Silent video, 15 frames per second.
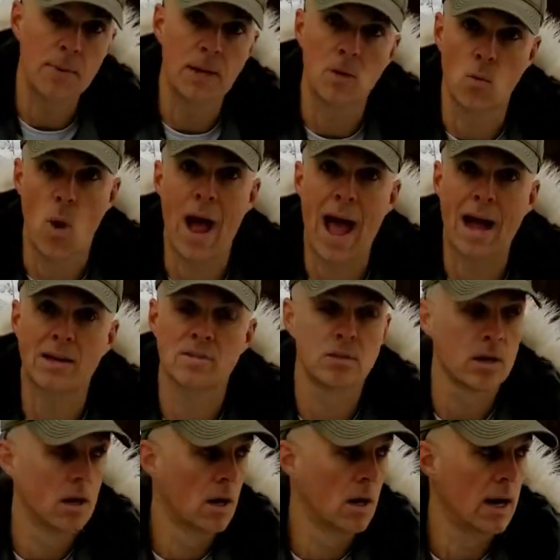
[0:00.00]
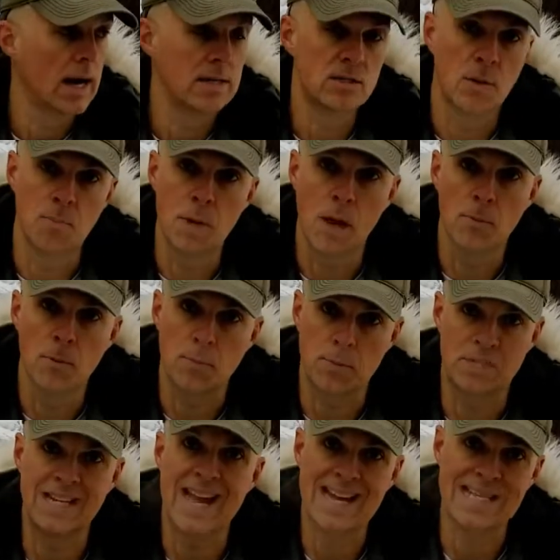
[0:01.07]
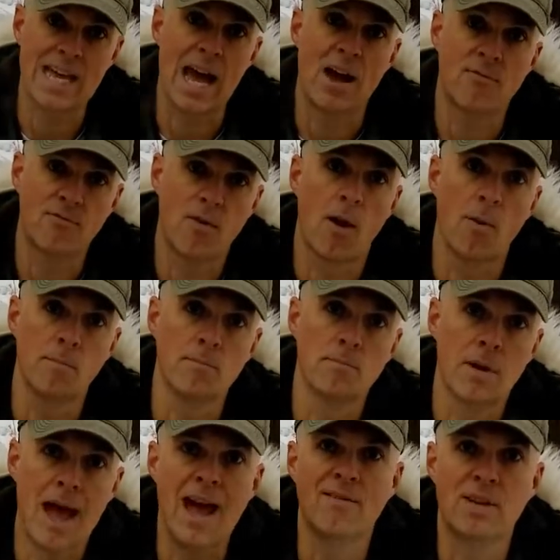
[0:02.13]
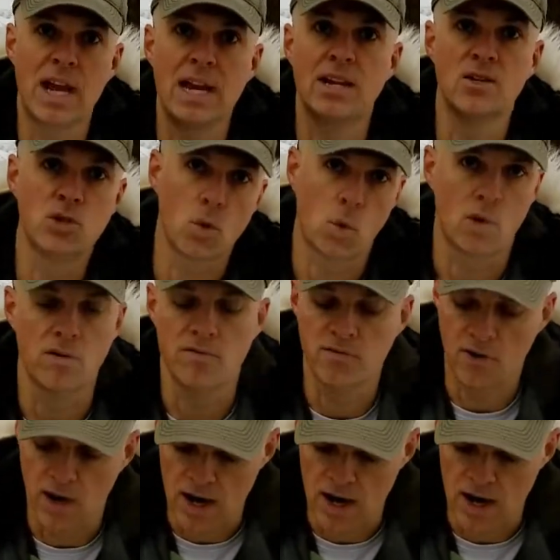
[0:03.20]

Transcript: it in wax to be able to protect that from having any sort of